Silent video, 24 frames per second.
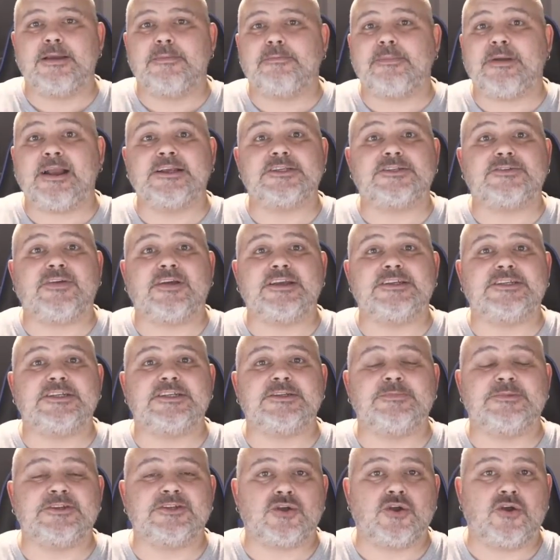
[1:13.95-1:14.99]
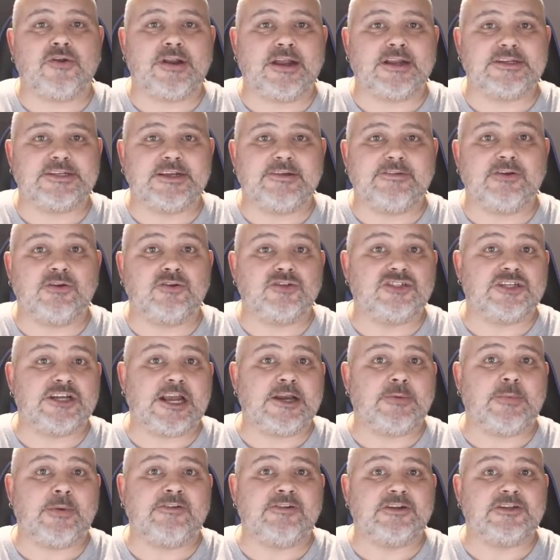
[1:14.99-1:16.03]
Banks faced his misconduct hearing on
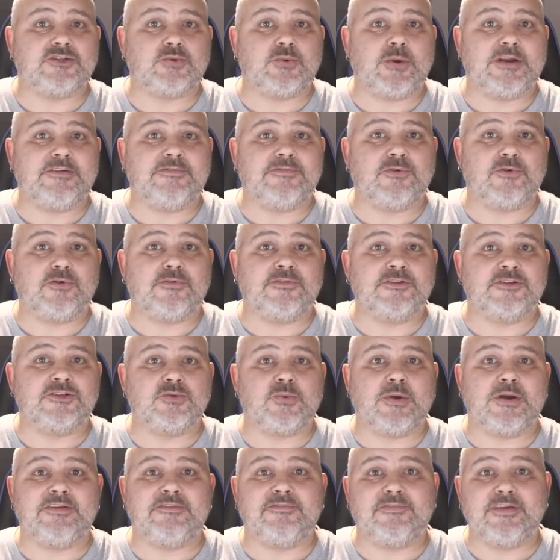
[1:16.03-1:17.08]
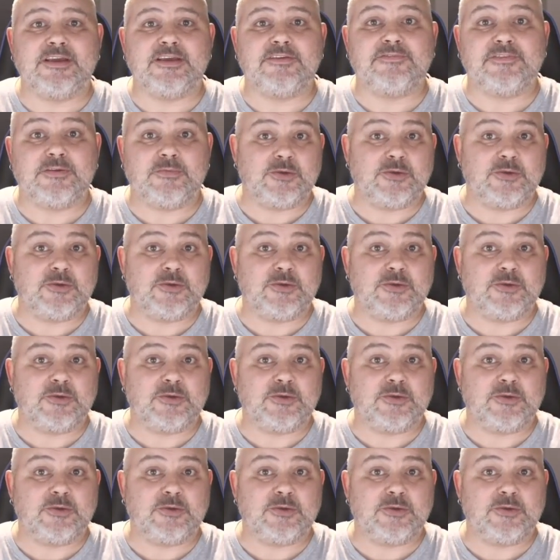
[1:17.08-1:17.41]
January 24th and 25th,